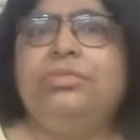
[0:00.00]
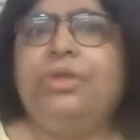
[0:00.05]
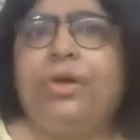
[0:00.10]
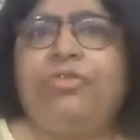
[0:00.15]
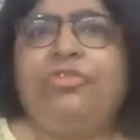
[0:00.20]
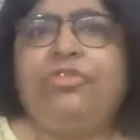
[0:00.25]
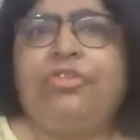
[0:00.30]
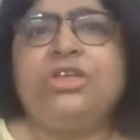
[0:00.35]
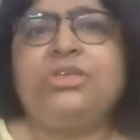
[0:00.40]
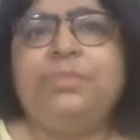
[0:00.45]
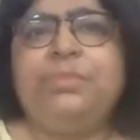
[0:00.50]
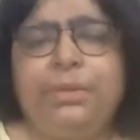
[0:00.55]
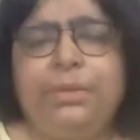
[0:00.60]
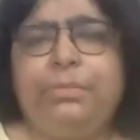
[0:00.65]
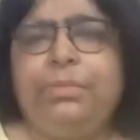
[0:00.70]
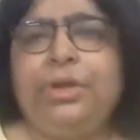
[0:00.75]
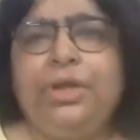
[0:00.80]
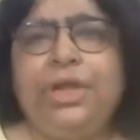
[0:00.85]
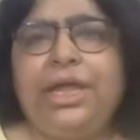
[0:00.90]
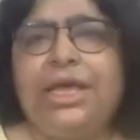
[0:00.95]
of course
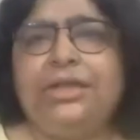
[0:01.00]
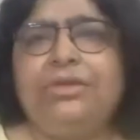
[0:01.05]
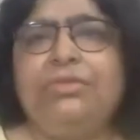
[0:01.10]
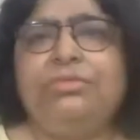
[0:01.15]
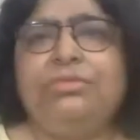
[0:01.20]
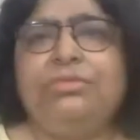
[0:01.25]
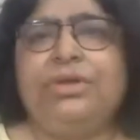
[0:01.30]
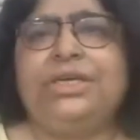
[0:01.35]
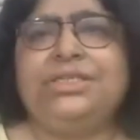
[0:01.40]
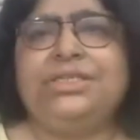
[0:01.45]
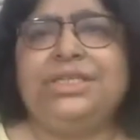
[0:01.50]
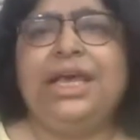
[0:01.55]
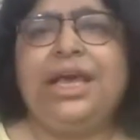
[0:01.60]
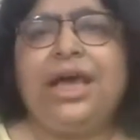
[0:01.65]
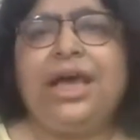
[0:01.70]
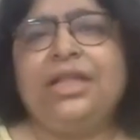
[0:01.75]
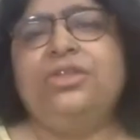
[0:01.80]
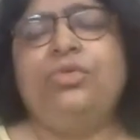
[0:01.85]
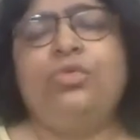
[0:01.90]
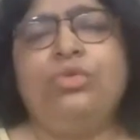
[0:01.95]
people because they
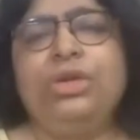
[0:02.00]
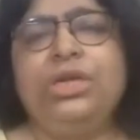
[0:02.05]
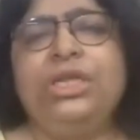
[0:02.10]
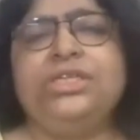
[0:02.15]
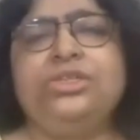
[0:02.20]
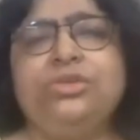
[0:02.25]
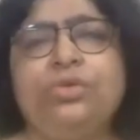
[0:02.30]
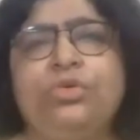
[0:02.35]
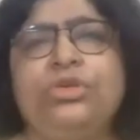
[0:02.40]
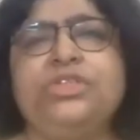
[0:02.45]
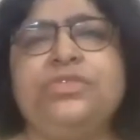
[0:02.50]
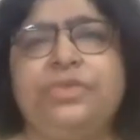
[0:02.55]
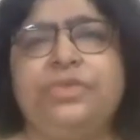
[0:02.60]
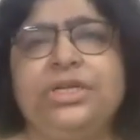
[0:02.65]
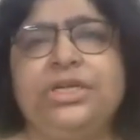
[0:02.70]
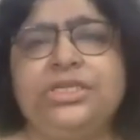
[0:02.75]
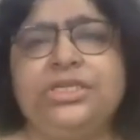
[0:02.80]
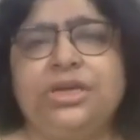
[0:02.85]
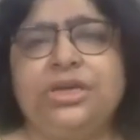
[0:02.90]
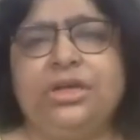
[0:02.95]
are the only source for
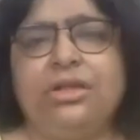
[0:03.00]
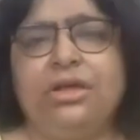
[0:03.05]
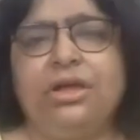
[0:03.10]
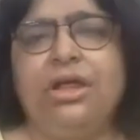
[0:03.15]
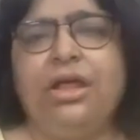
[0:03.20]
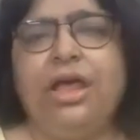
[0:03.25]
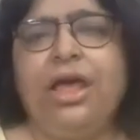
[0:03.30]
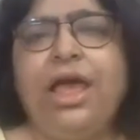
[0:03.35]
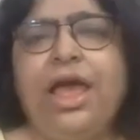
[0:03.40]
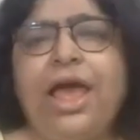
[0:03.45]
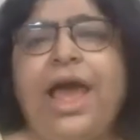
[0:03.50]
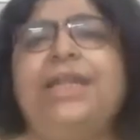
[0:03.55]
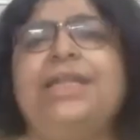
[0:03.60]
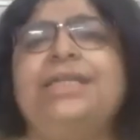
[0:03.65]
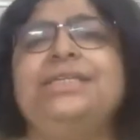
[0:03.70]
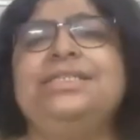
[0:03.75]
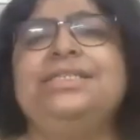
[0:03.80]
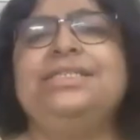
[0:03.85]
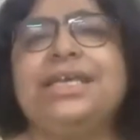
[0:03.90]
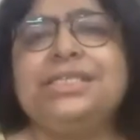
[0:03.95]
each other, and
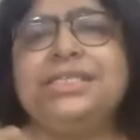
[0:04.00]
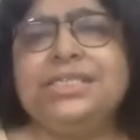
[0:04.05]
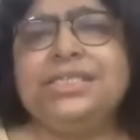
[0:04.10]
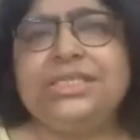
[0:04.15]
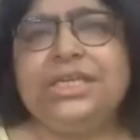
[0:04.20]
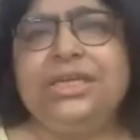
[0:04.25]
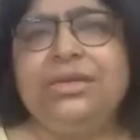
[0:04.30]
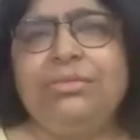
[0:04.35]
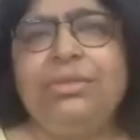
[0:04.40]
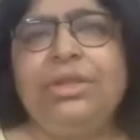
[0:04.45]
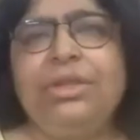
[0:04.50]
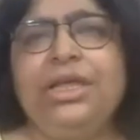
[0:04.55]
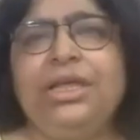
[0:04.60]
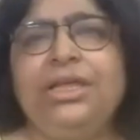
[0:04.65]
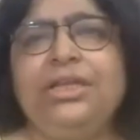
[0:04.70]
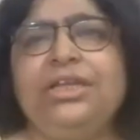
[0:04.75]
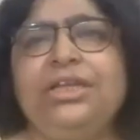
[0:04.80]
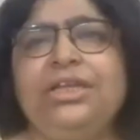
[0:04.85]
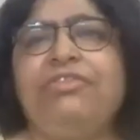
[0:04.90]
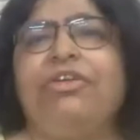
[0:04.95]
it's extremely
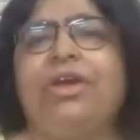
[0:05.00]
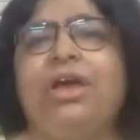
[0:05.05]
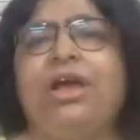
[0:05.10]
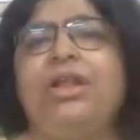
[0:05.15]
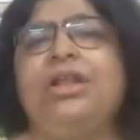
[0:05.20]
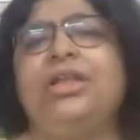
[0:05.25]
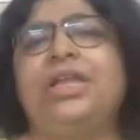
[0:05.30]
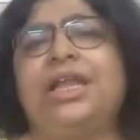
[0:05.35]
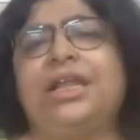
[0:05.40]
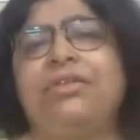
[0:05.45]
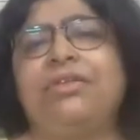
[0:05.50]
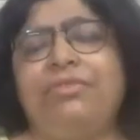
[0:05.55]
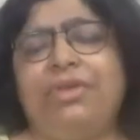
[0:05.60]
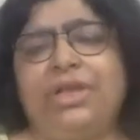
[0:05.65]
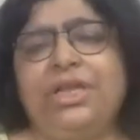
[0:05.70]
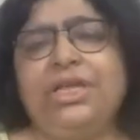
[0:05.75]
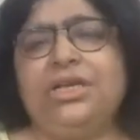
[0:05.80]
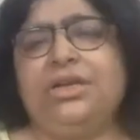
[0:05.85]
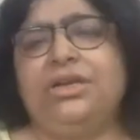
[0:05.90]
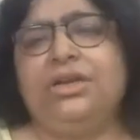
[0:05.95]
difficult at a
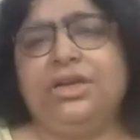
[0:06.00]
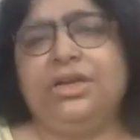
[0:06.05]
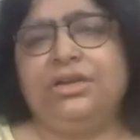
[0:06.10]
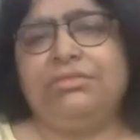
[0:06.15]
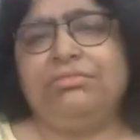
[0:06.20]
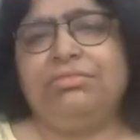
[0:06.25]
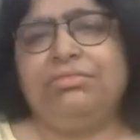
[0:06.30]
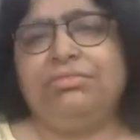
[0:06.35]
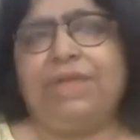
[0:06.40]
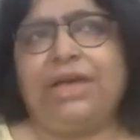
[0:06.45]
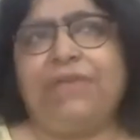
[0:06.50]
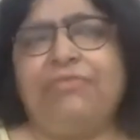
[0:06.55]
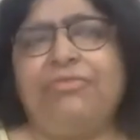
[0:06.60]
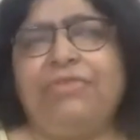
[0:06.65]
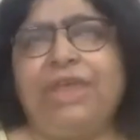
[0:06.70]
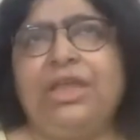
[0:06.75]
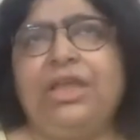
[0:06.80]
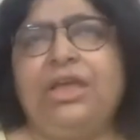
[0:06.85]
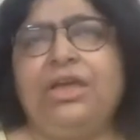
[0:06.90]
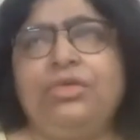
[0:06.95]

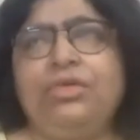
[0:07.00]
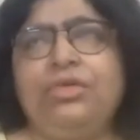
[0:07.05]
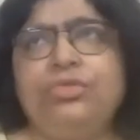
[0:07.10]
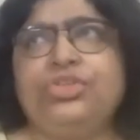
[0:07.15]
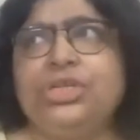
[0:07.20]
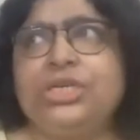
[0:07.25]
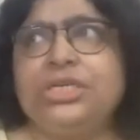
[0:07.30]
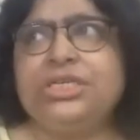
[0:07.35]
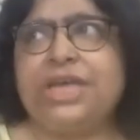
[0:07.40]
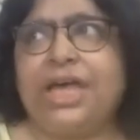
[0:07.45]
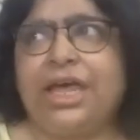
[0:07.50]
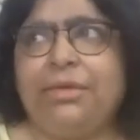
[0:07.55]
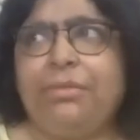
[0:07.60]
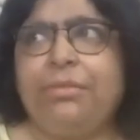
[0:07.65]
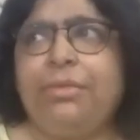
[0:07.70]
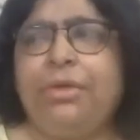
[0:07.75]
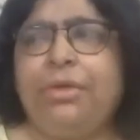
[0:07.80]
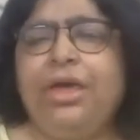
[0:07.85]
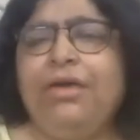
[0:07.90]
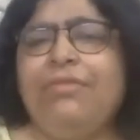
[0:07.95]
very crucial
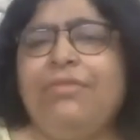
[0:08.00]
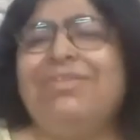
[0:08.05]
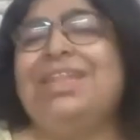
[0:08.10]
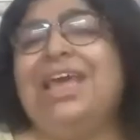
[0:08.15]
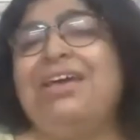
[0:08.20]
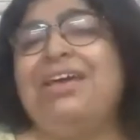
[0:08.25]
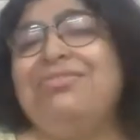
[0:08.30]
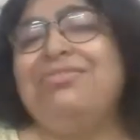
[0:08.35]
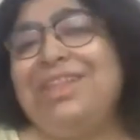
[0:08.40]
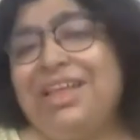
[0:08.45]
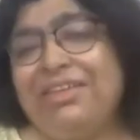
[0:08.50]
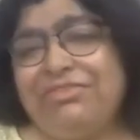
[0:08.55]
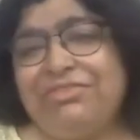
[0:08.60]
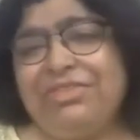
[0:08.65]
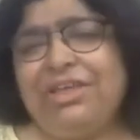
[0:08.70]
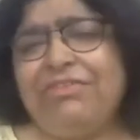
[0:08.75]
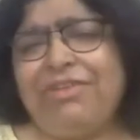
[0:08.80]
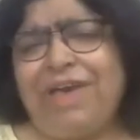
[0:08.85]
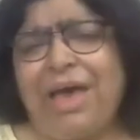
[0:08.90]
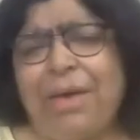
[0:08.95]
time when they have left
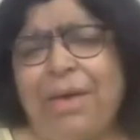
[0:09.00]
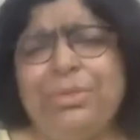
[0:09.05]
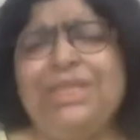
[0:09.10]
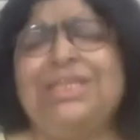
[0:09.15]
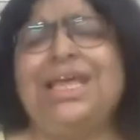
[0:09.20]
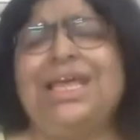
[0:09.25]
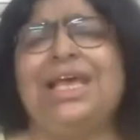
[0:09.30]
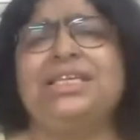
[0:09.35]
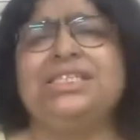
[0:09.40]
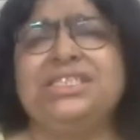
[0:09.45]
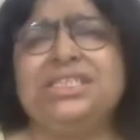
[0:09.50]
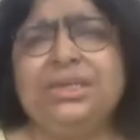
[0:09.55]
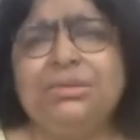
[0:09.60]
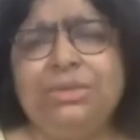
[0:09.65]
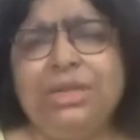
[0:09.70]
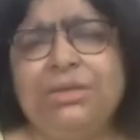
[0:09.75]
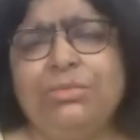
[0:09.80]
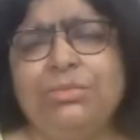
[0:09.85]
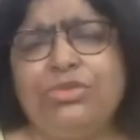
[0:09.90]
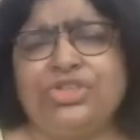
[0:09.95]
their family, they're
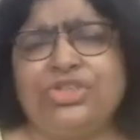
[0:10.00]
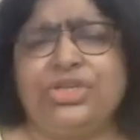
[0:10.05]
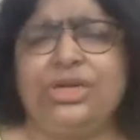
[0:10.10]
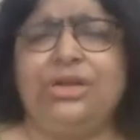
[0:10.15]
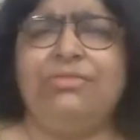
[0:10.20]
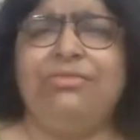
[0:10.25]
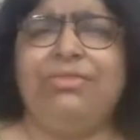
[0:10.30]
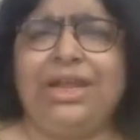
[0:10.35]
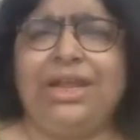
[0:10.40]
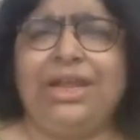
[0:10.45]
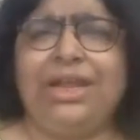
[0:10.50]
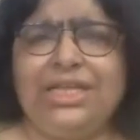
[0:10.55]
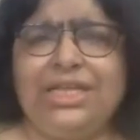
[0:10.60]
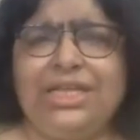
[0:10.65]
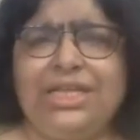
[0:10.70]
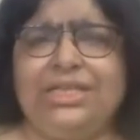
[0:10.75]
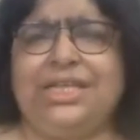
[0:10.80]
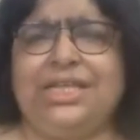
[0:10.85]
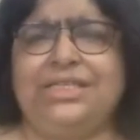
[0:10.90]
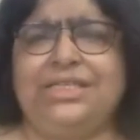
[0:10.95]
extremely emotional,
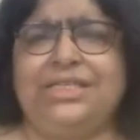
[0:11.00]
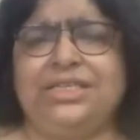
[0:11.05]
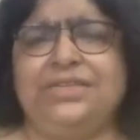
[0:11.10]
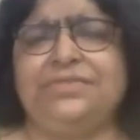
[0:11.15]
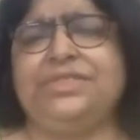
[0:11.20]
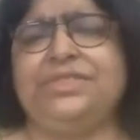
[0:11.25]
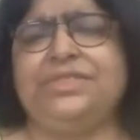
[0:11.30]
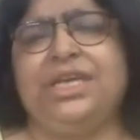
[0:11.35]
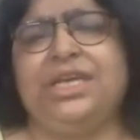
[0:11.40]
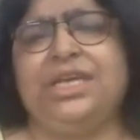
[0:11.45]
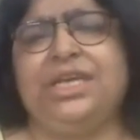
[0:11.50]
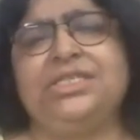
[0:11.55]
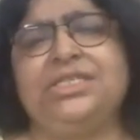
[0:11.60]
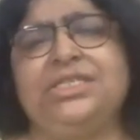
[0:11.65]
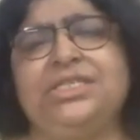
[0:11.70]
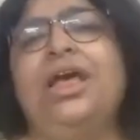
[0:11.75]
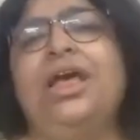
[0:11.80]
very sensitive stage,